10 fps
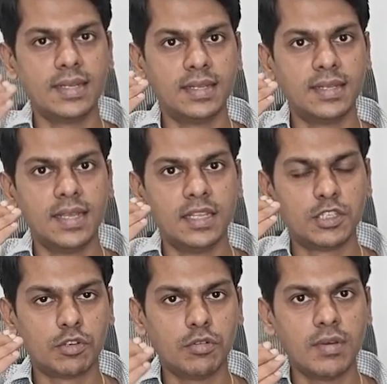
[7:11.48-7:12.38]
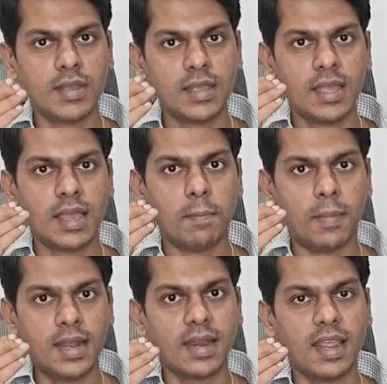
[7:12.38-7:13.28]
So, but
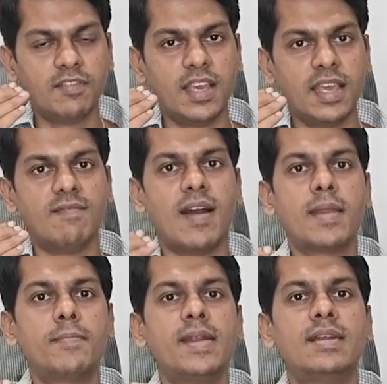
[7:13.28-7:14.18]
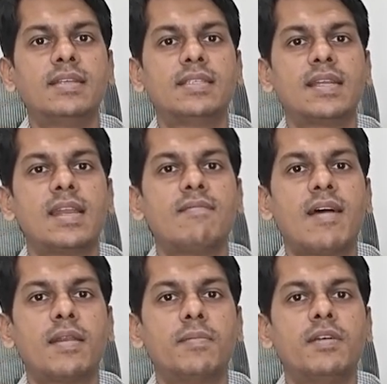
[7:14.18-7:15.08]
if the environment is an
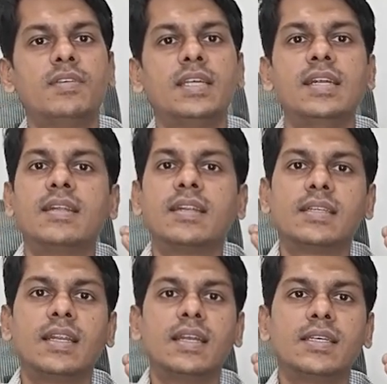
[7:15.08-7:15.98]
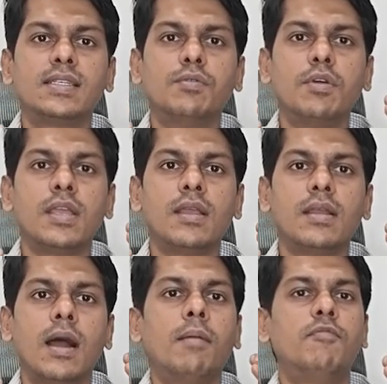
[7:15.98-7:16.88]
environment where the interest rate is going up
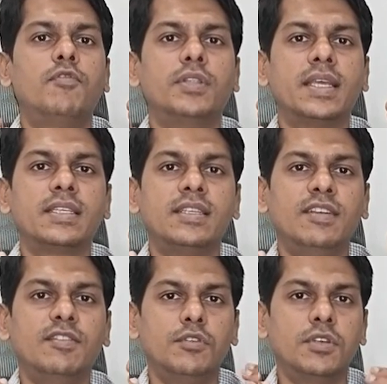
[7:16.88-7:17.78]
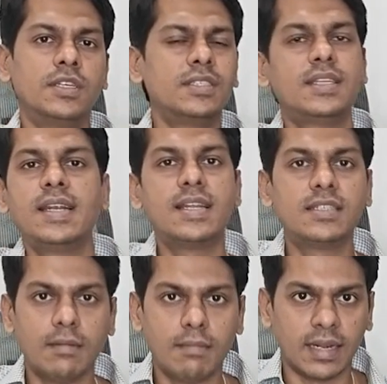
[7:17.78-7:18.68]
for the next 3, 4 years, then it doesn't
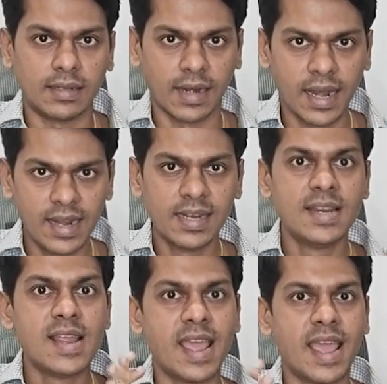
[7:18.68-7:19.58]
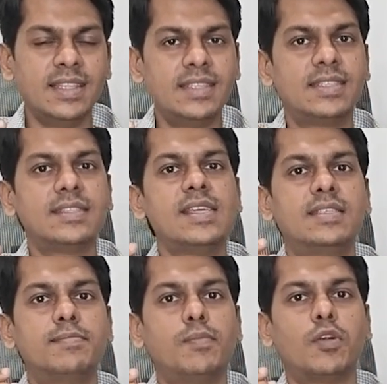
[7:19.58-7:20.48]
matter, right? Hence, it's
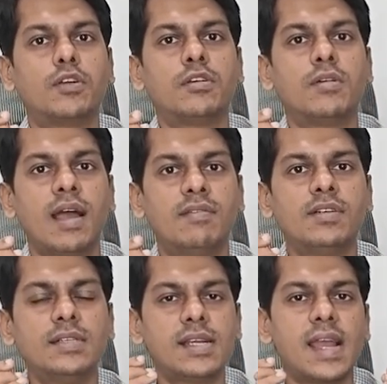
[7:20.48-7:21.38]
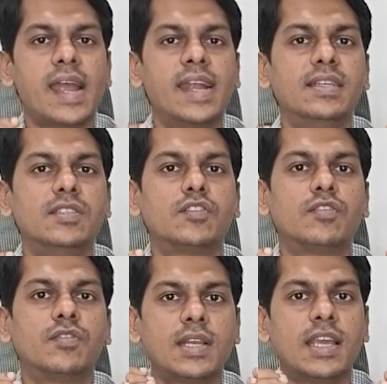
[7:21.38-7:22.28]
important to have a guidance of an
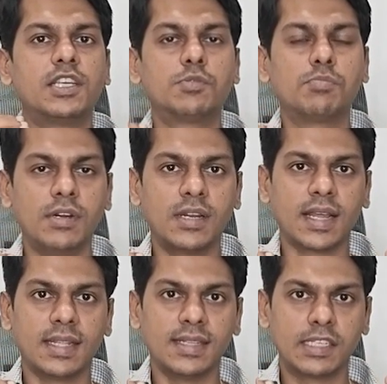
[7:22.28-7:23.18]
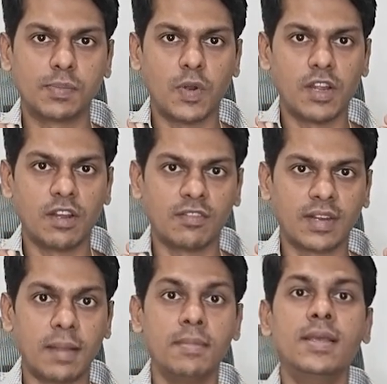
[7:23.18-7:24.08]
expert at this point of time.
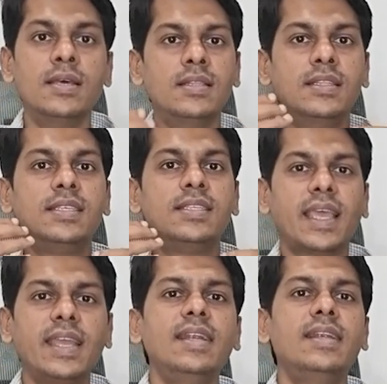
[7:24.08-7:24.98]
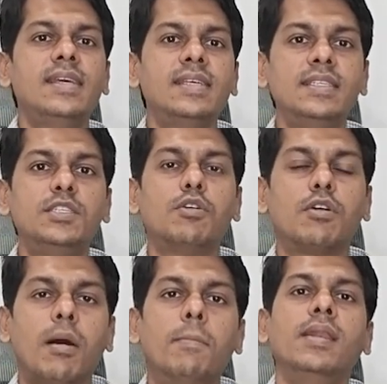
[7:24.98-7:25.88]
The second is your
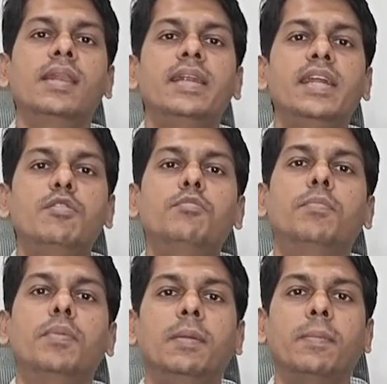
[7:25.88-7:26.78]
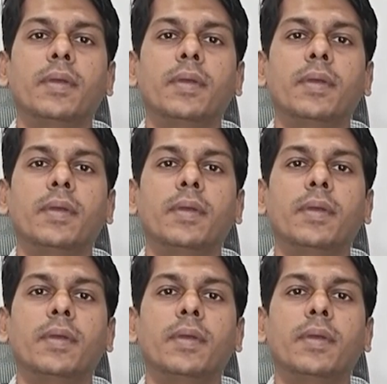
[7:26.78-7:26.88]
ability to prepay.